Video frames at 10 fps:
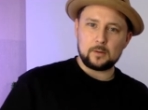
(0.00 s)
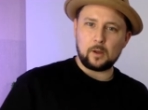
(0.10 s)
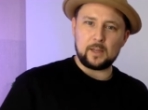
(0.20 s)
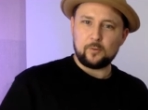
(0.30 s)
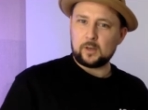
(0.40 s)

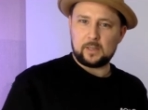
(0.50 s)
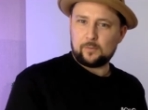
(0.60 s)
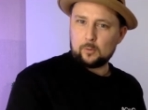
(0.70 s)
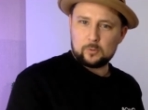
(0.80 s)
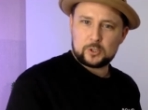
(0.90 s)
Like
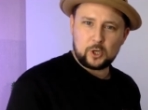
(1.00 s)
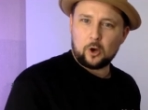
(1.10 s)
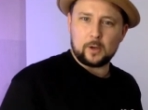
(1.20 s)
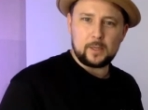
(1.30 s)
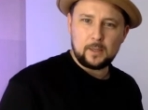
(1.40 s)
if I was
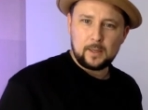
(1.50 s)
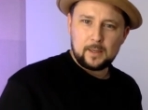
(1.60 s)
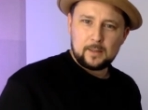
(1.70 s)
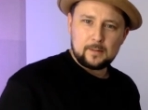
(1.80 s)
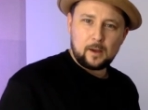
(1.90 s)
shy,
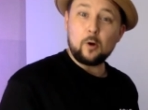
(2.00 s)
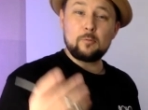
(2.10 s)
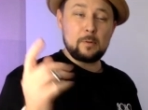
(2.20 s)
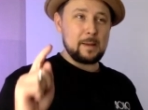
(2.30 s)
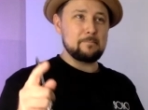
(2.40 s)
I
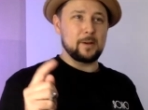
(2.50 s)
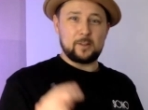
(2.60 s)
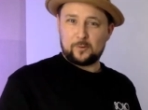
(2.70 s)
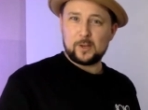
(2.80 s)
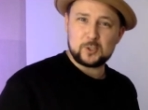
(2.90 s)
remember
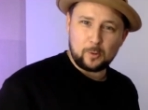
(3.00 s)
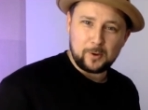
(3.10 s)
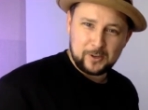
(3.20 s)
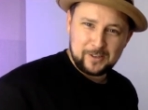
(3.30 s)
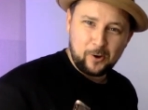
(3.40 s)
the first job
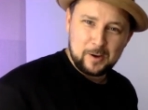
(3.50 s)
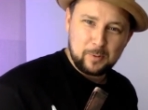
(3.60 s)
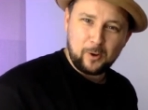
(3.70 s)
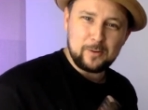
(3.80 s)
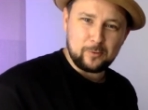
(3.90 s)
I
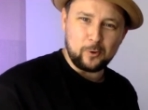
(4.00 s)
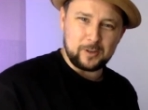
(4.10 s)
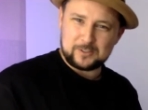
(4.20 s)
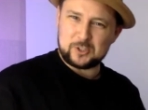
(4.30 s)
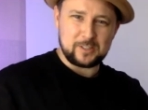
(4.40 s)
applied
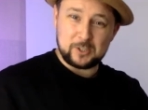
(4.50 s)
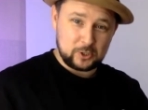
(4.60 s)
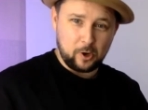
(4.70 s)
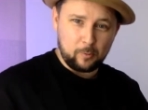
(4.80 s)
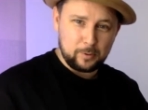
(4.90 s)
for just in a
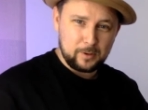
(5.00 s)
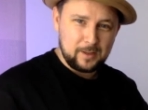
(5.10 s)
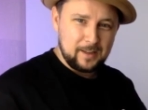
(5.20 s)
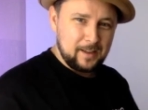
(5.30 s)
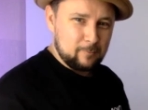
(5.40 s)
shop.
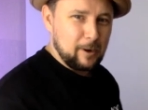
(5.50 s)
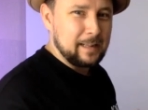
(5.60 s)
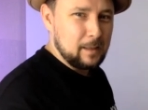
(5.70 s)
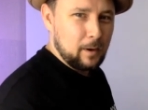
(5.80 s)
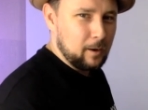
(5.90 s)

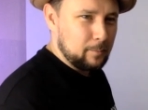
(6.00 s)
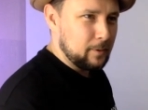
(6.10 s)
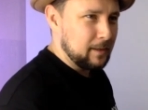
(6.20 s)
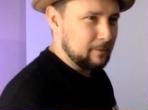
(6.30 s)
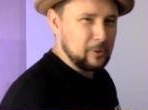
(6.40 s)
Rang them
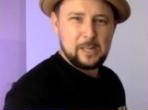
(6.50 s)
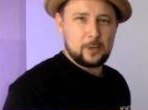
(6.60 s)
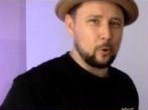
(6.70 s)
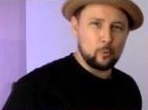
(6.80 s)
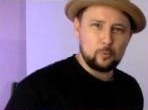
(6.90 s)
up, really
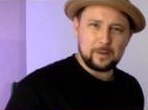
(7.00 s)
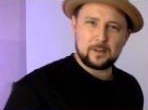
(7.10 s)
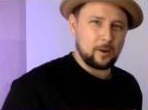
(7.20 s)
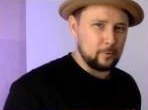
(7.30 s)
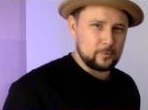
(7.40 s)
cool
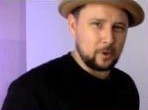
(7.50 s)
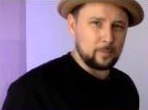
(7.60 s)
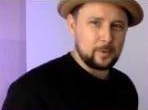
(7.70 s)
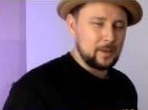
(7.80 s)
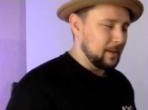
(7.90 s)
clothes
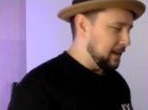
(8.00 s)
shop,